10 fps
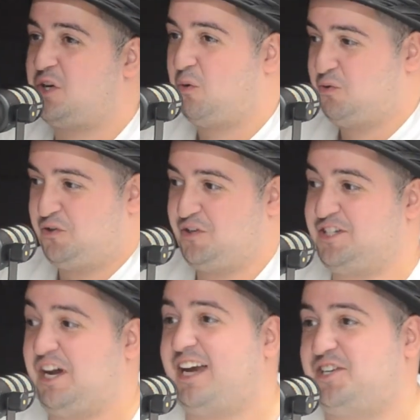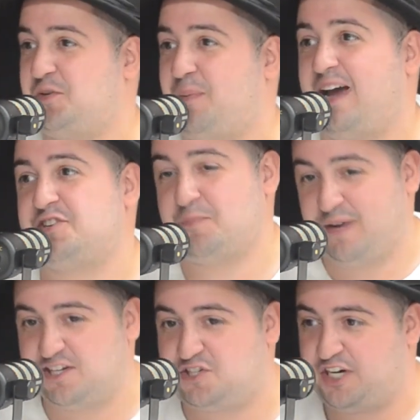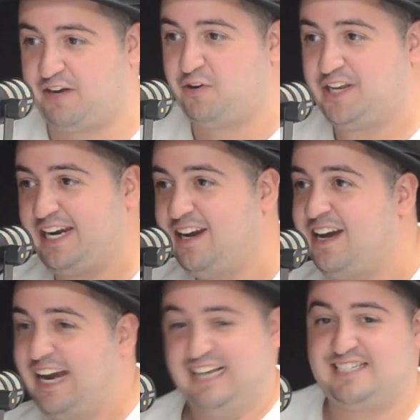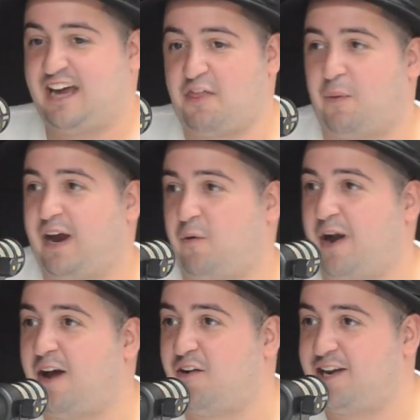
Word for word: told you to chase your passion, because generally it's the other way around.